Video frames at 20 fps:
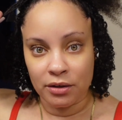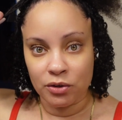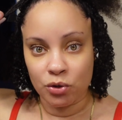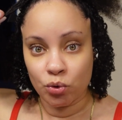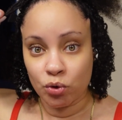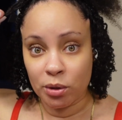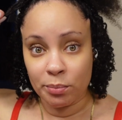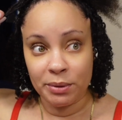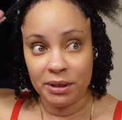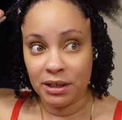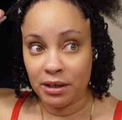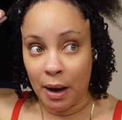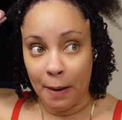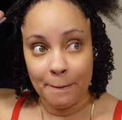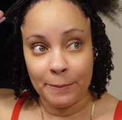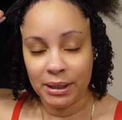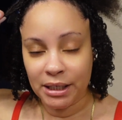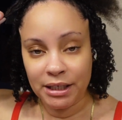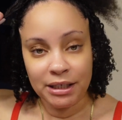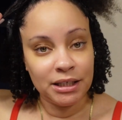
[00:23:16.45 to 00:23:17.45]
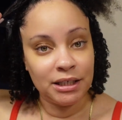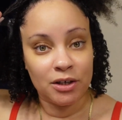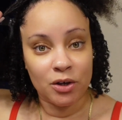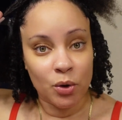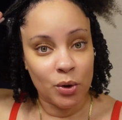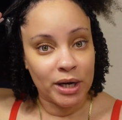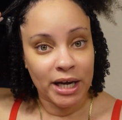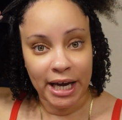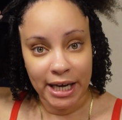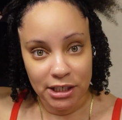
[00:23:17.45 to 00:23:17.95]
You could be completely
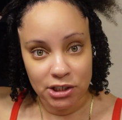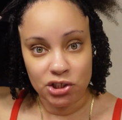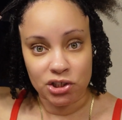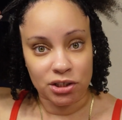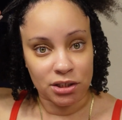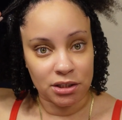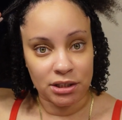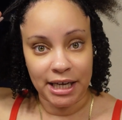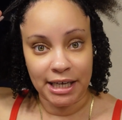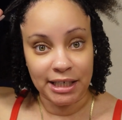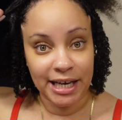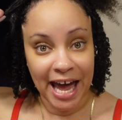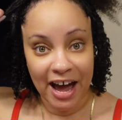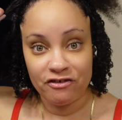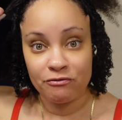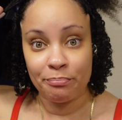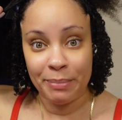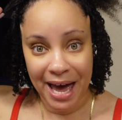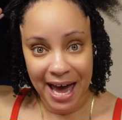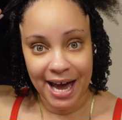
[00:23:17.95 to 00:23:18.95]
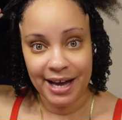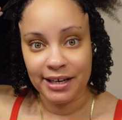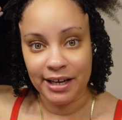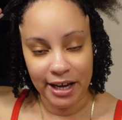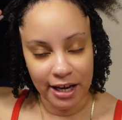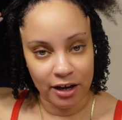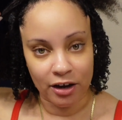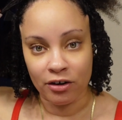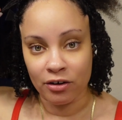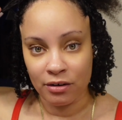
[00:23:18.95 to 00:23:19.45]
Caucasian and have bad
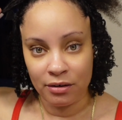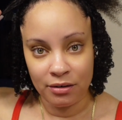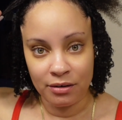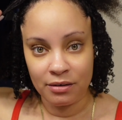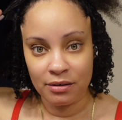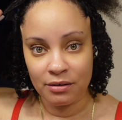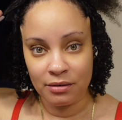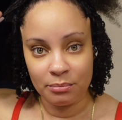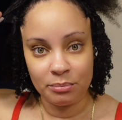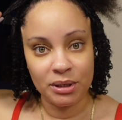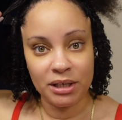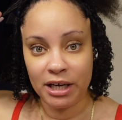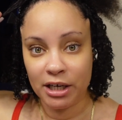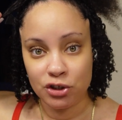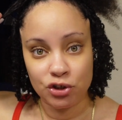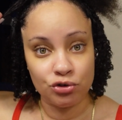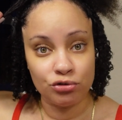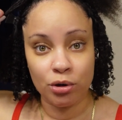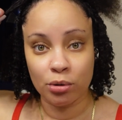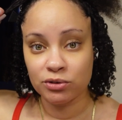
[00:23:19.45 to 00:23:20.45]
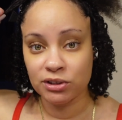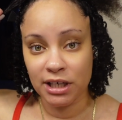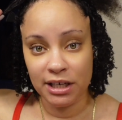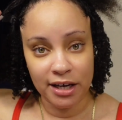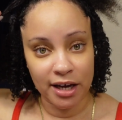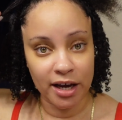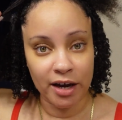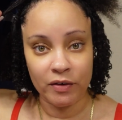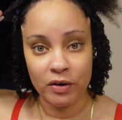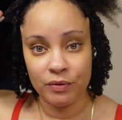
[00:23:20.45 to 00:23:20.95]
hair because you don't take
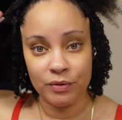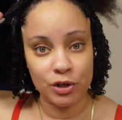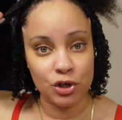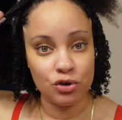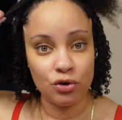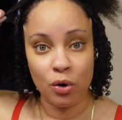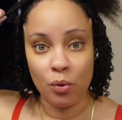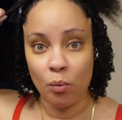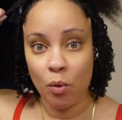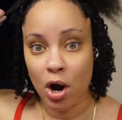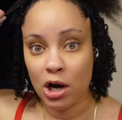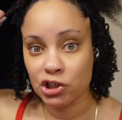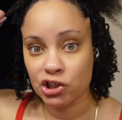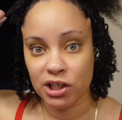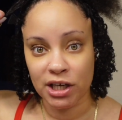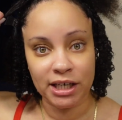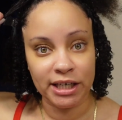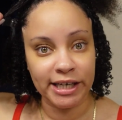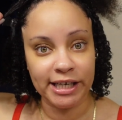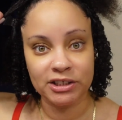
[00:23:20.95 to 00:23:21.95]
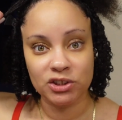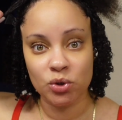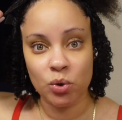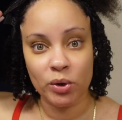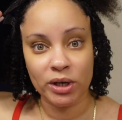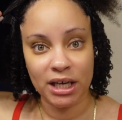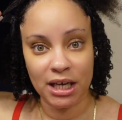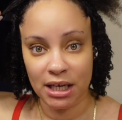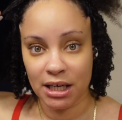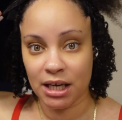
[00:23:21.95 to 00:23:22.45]
care of it. You don't wash it and it gets
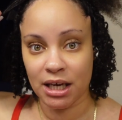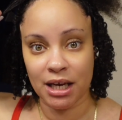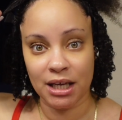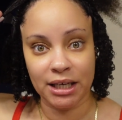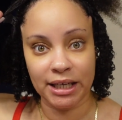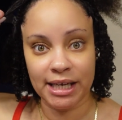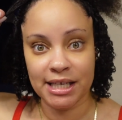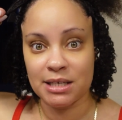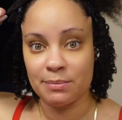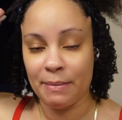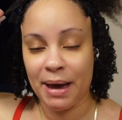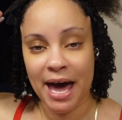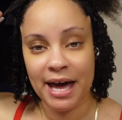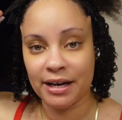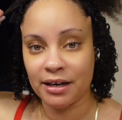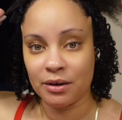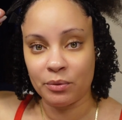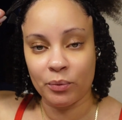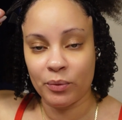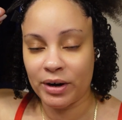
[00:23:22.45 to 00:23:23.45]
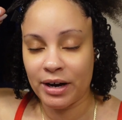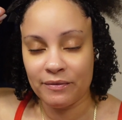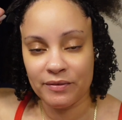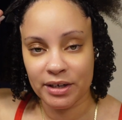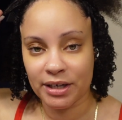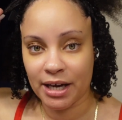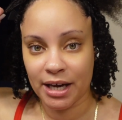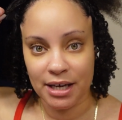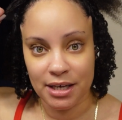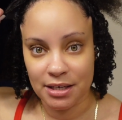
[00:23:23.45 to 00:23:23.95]
all kinky and it gets matted and whatever
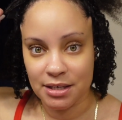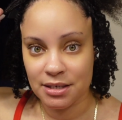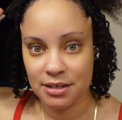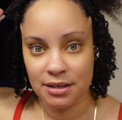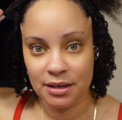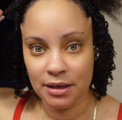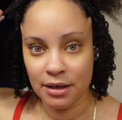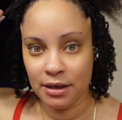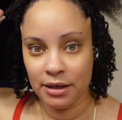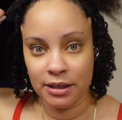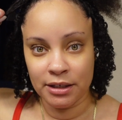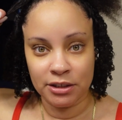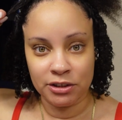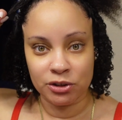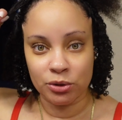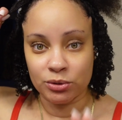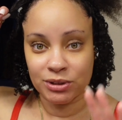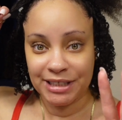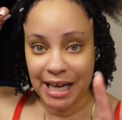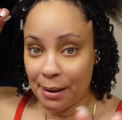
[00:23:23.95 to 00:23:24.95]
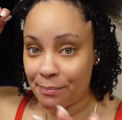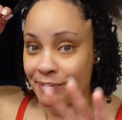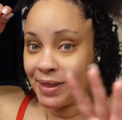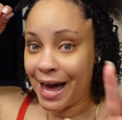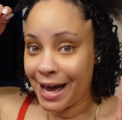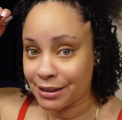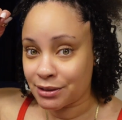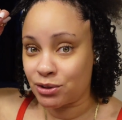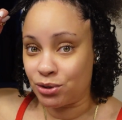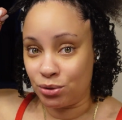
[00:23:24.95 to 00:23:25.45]
the case. So stop
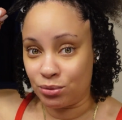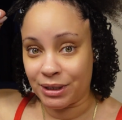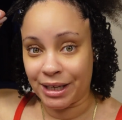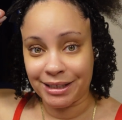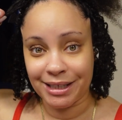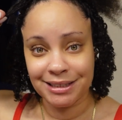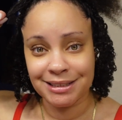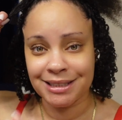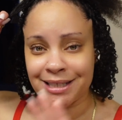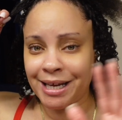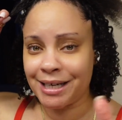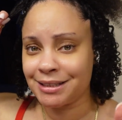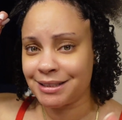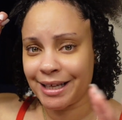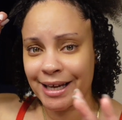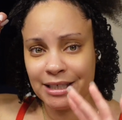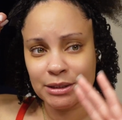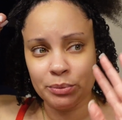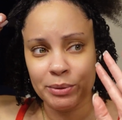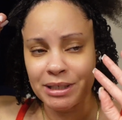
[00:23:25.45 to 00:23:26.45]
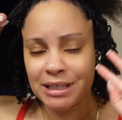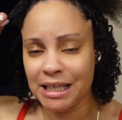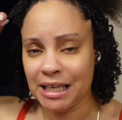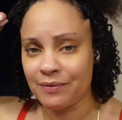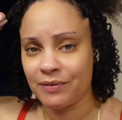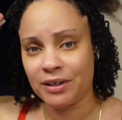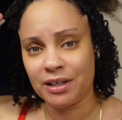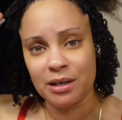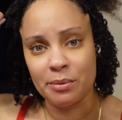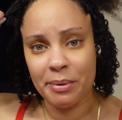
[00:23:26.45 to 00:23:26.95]
that too. Like, there's a lot of things we
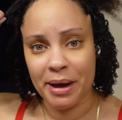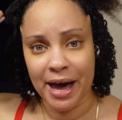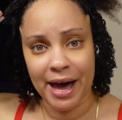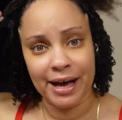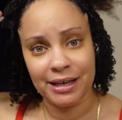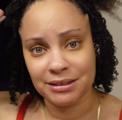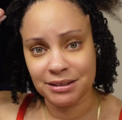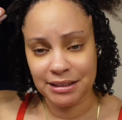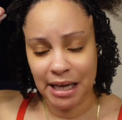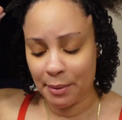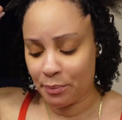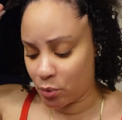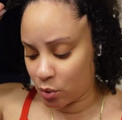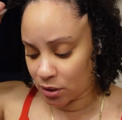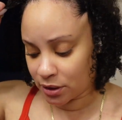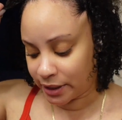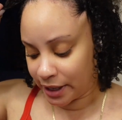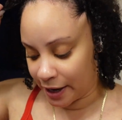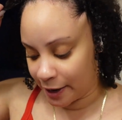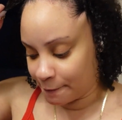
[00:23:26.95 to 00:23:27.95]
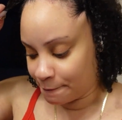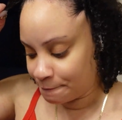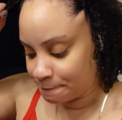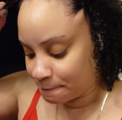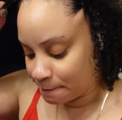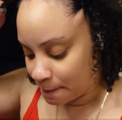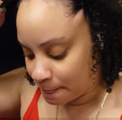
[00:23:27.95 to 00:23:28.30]
leaving in the past. Stop all of that.